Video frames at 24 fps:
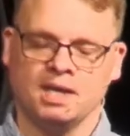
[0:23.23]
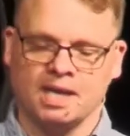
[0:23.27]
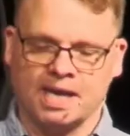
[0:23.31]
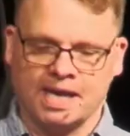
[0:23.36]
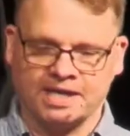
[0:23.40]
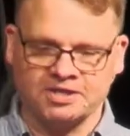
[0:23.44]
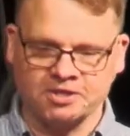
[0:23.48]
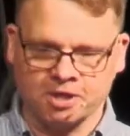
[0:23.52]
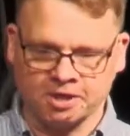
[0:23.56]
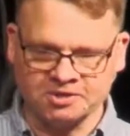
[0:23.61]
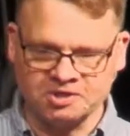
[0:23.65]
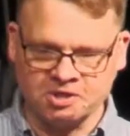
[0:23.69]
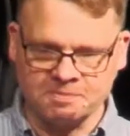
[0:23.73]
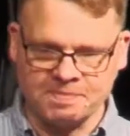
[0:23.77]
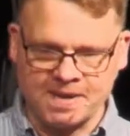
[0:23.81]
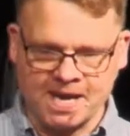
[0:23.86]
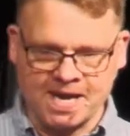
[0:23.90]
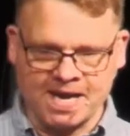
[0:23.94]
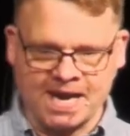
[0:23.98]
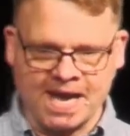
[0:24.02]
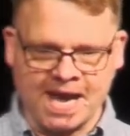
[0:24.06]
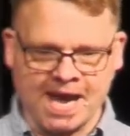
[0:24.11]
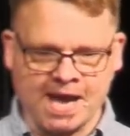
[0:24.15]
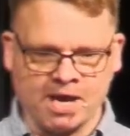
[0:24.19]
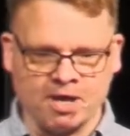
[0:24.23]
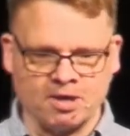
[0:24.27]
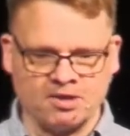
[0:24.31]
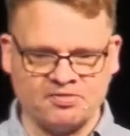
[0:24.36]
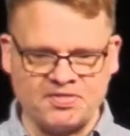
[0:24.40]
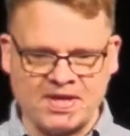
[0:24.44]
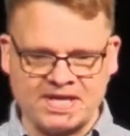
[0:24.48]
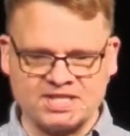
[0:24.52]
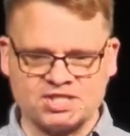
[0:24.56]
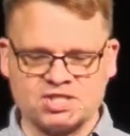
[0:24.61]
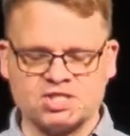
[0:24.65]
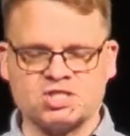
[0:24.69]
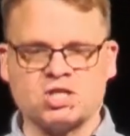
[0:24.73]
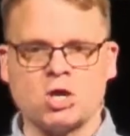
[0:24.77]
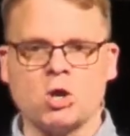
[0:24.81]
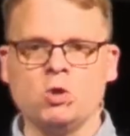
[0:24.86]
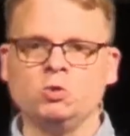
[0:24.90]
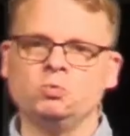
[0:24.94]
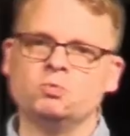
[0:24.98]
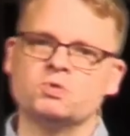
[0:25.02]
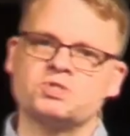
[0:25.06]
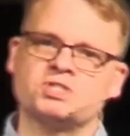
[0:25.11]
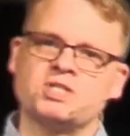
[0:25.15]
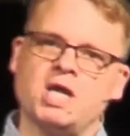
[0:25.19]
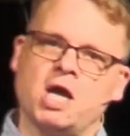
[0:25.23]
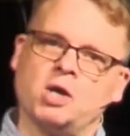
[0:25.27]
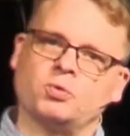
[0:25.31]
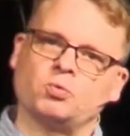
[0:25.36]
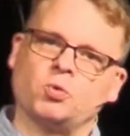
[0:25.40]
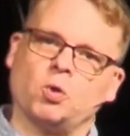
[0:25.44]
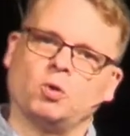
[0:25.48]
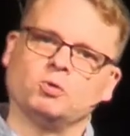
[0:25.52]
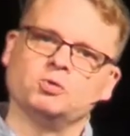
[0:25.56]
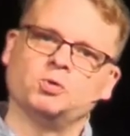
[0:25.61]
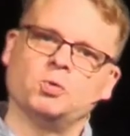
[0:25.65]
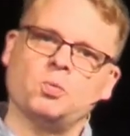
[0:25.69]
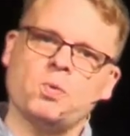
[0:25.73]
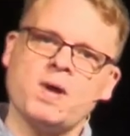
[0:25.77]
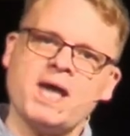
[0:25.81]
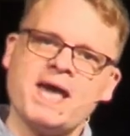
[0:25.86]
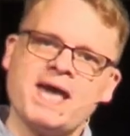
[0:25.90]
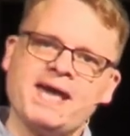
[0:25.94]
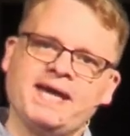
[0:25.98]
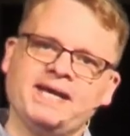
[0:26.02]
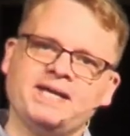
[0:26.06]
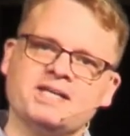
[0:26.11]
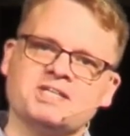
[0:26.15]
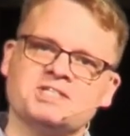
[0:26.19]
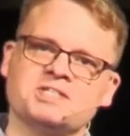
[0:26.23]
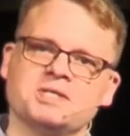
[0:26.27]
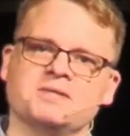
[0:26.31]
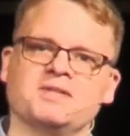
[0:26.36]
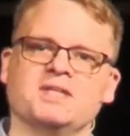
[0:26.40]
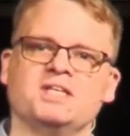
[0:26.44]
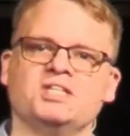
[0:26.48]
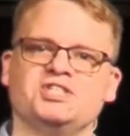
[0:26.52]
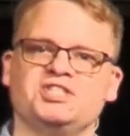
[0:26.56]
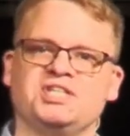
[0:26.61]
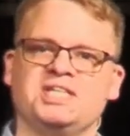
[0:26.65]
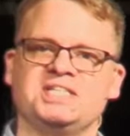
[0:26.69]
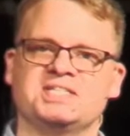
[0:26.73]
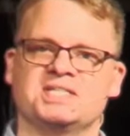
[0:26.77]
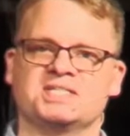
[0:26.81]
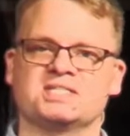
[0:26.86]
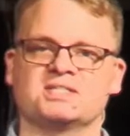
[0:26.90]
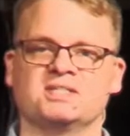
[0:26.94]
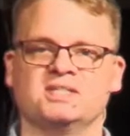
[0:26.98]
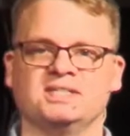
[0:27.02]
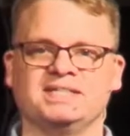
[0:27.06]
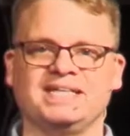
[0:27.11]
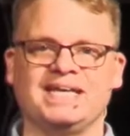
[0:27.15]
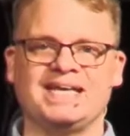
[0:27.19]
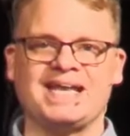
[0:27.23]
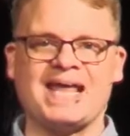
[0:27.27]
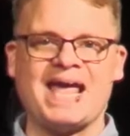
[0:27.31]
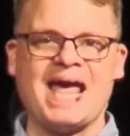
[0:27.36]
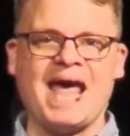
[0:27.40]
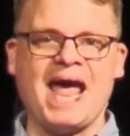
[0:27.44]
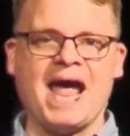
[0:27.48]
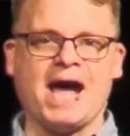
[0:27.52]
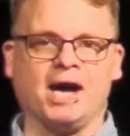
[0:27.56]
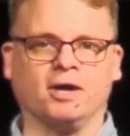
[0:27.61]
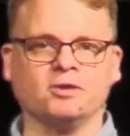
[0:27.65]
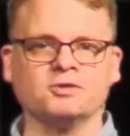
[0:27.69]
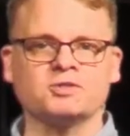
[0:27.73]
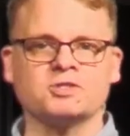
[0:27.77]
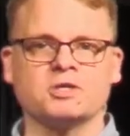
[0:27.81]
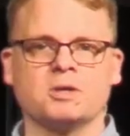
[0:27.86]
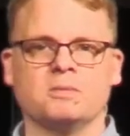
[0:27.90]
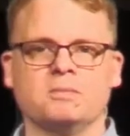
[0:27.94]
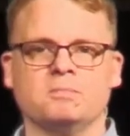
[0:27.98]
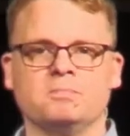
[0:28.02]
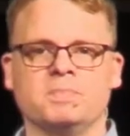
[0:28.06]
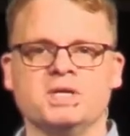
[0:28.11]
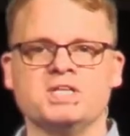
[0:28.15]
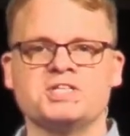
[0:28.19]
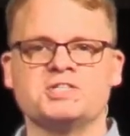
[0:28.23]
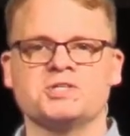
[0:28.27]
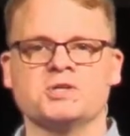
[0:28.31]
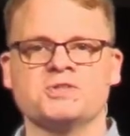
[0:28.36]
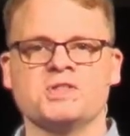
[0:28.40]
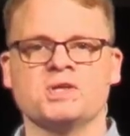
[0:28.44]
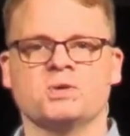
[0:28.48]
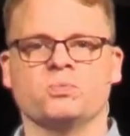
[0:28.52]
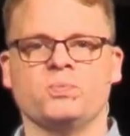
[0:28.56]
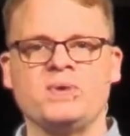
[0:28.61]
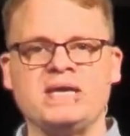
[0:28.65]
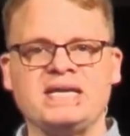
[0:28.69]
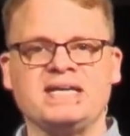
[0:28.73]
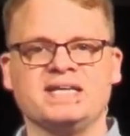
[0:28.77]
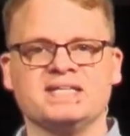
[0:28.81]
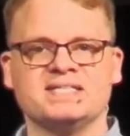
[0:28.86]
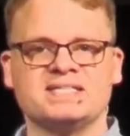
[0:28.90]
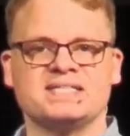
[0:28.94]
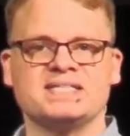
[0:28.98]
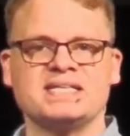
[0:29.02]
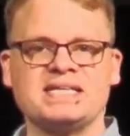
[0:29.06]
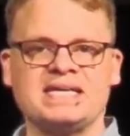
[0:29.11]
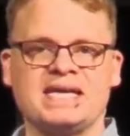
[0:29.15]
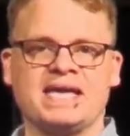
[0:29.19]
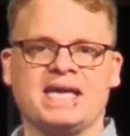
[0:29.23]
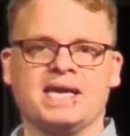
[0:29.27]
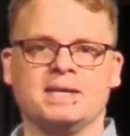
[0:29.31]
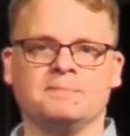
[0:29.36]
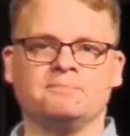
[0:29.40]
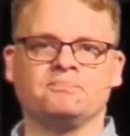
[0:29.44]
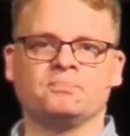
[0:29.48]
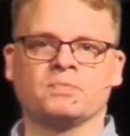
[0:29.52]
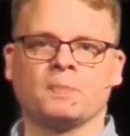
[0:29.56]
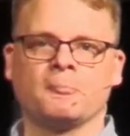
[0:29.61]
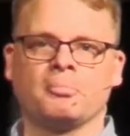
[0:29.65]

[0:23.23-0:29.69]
I talked about how that stone was not rolled away so that Jesus could get out, but so that we could see in.